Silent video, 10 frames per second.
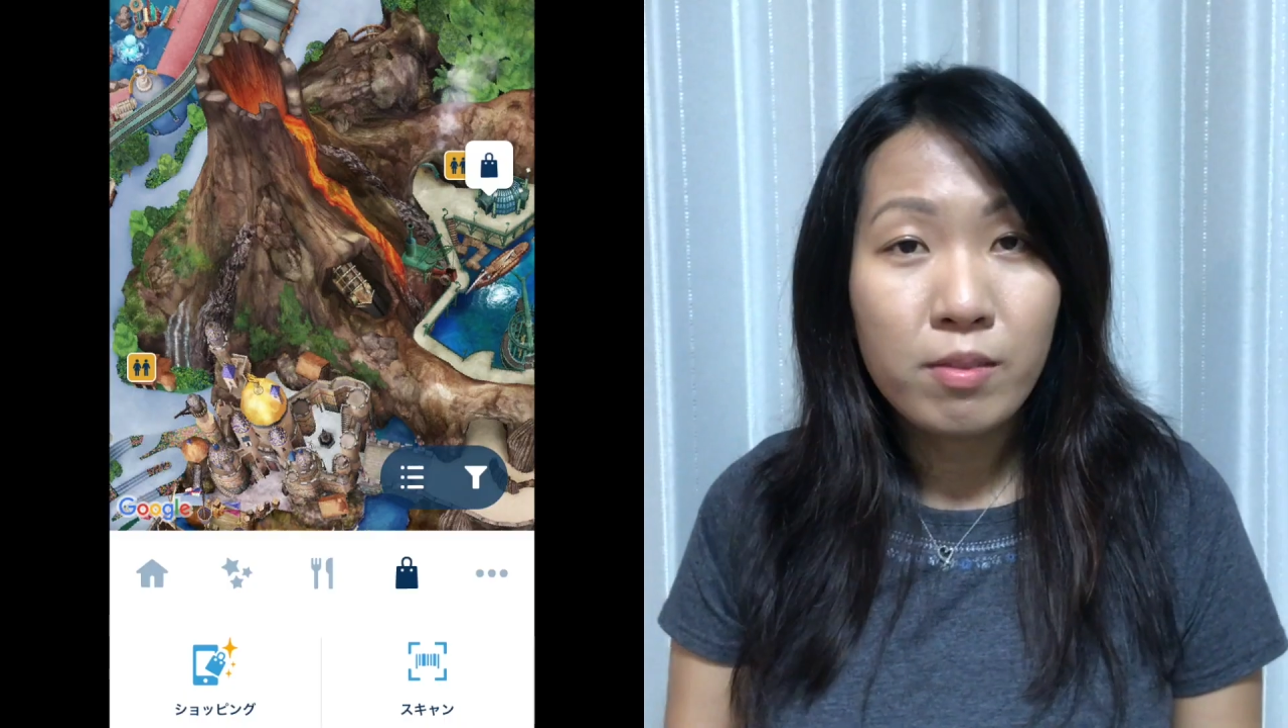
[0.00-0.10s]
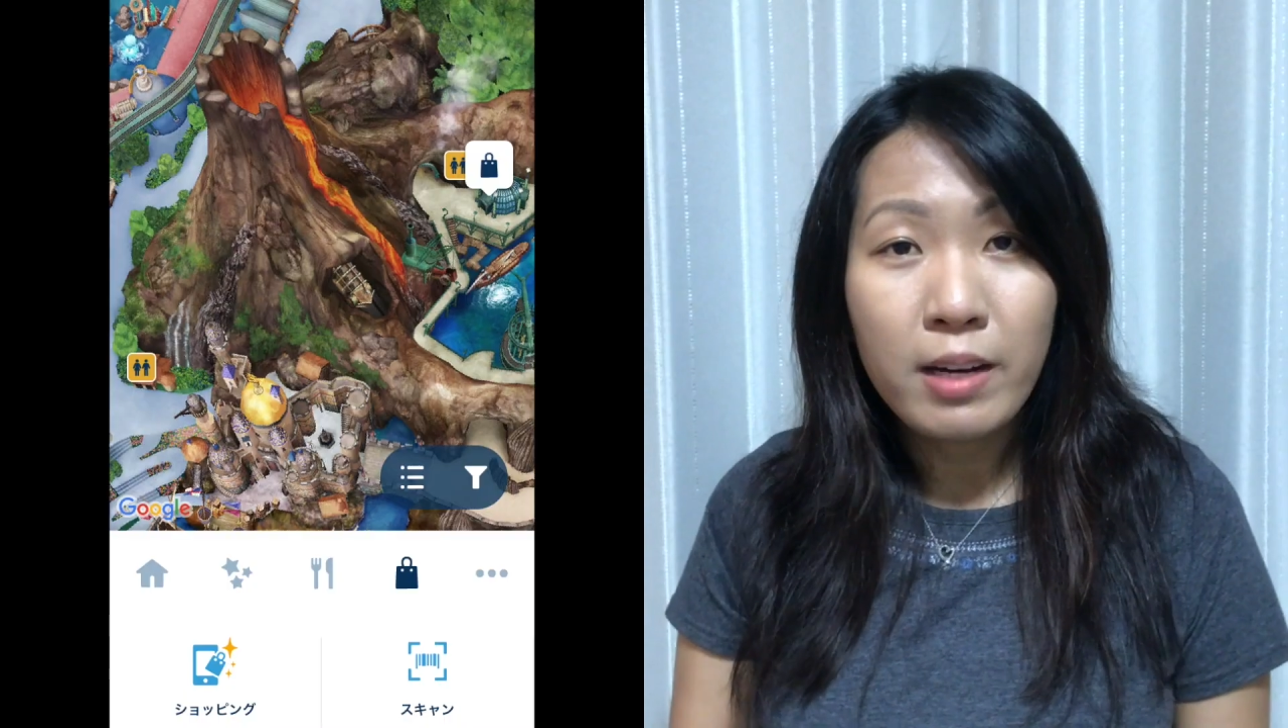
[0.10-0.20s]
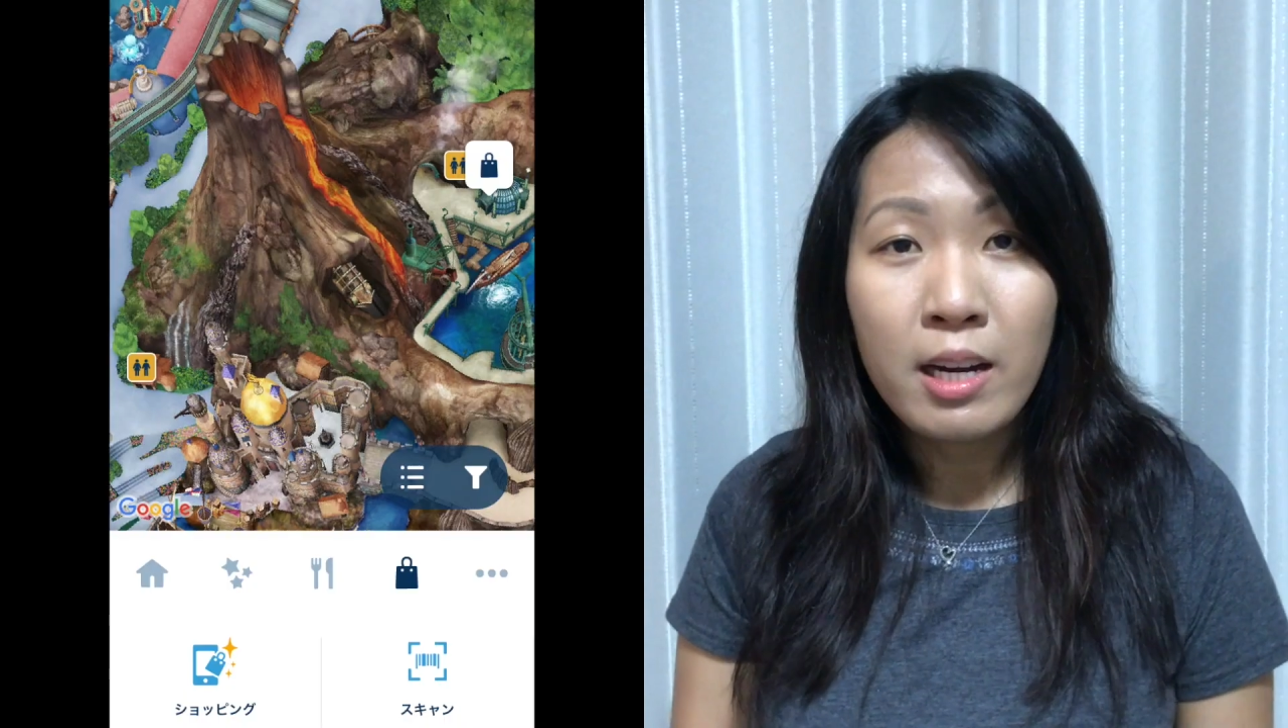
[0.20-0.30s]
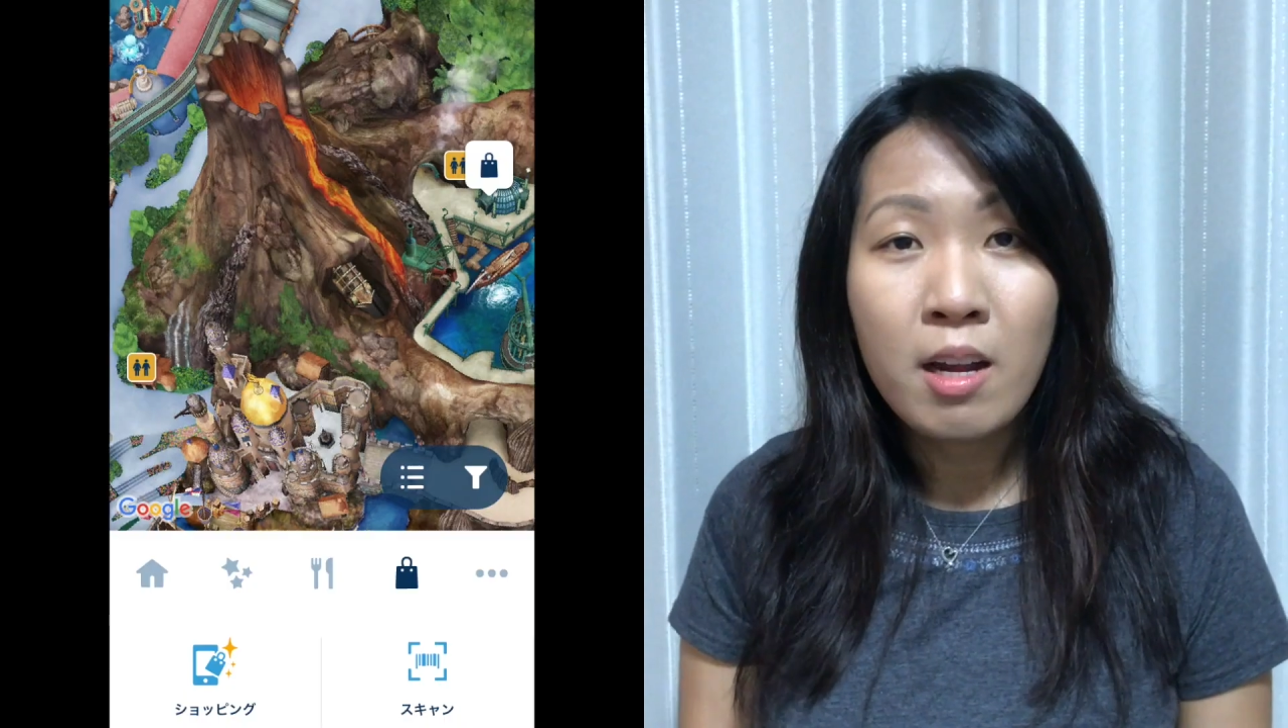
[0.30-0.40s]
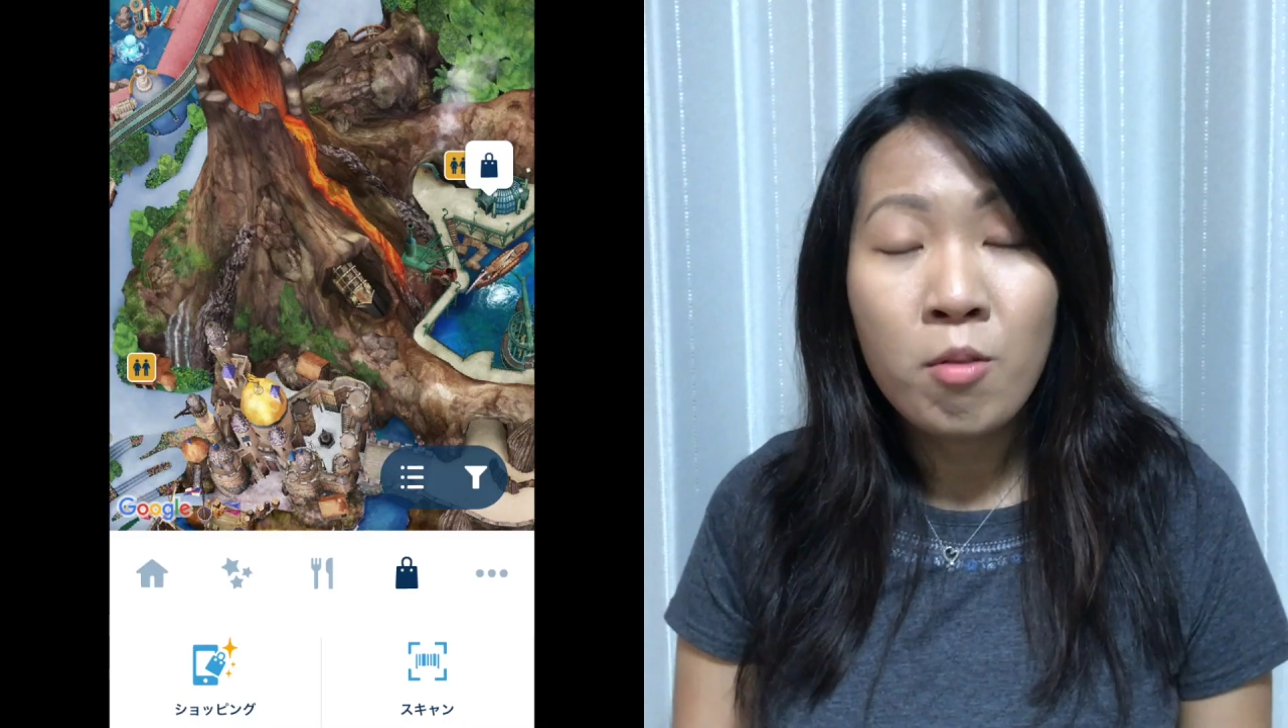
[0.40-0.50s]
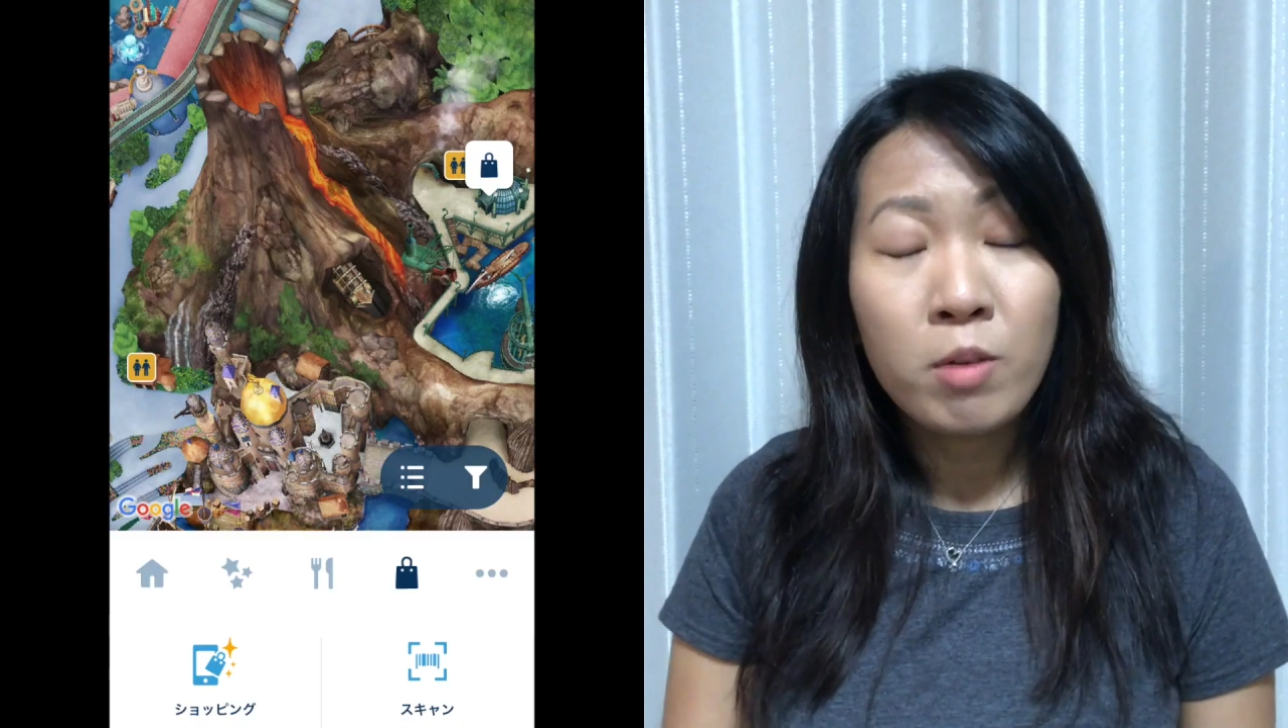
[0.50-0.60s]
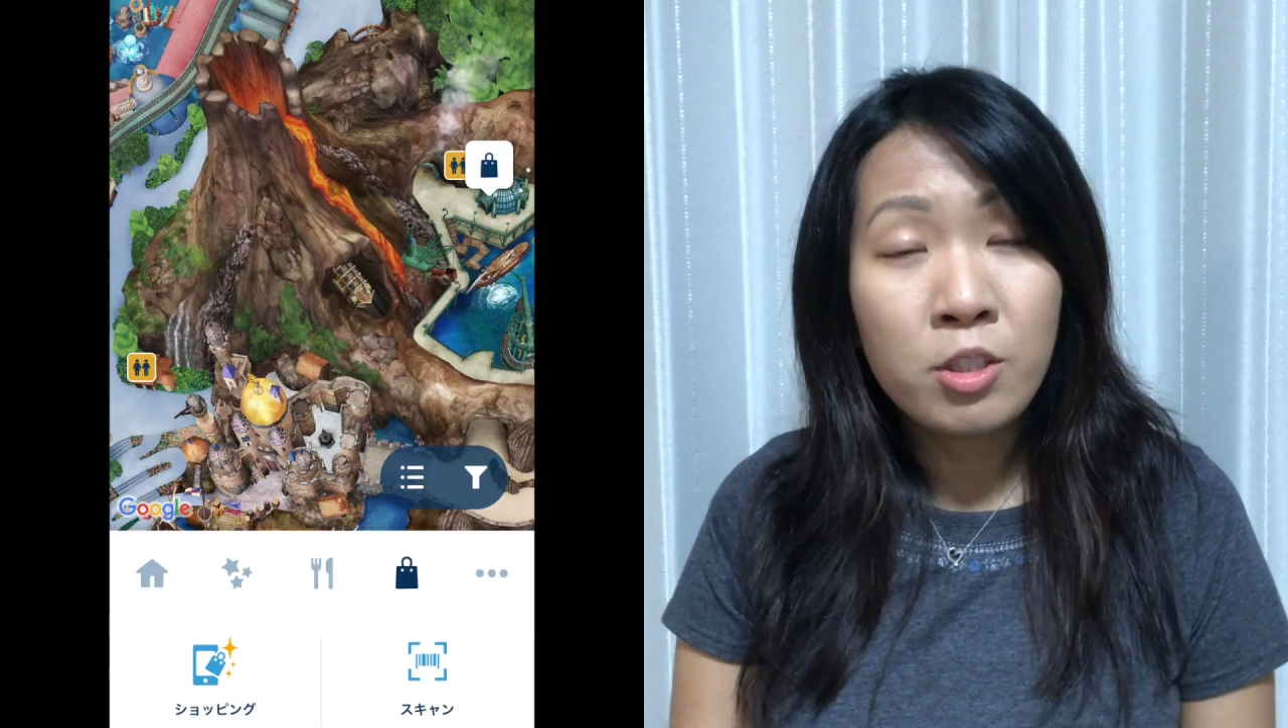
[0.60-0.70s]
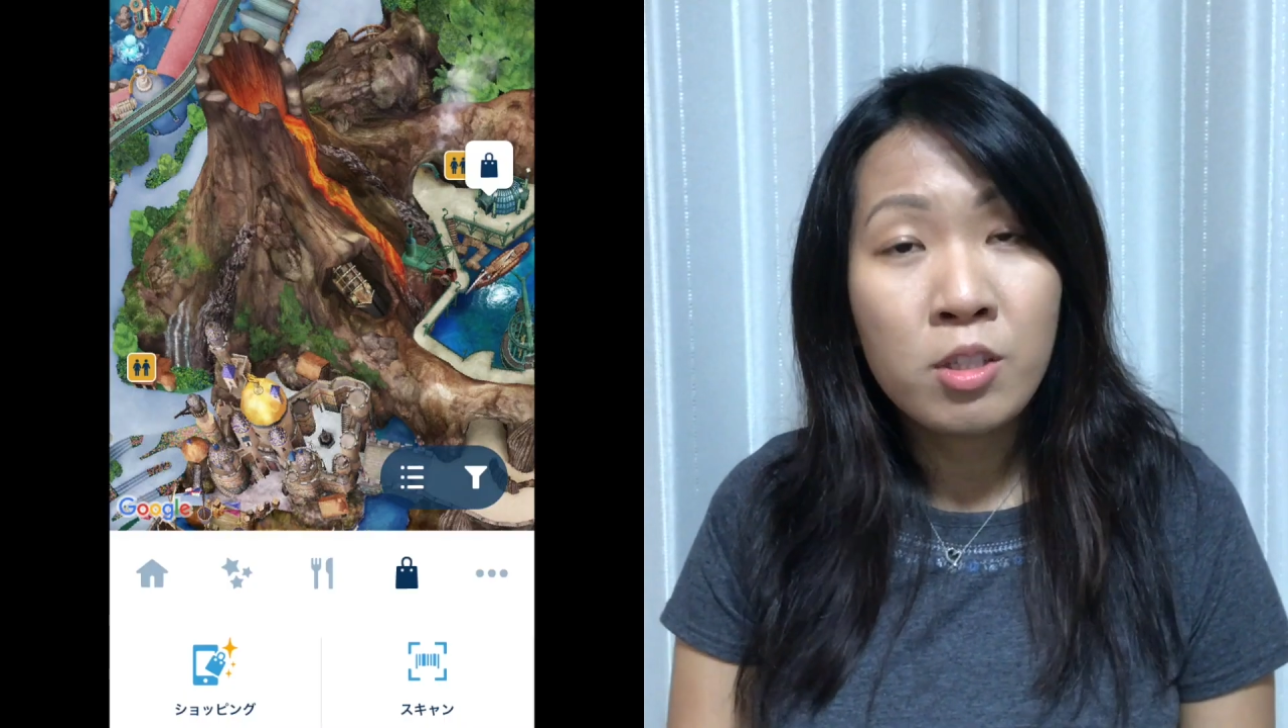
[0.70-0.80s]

able to find out